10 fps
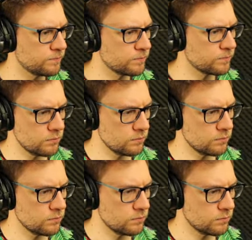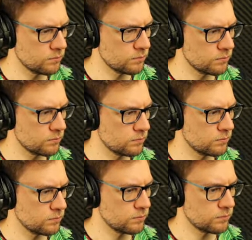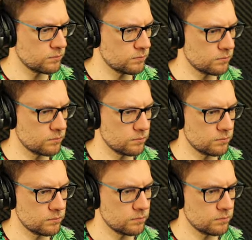Nothing is said.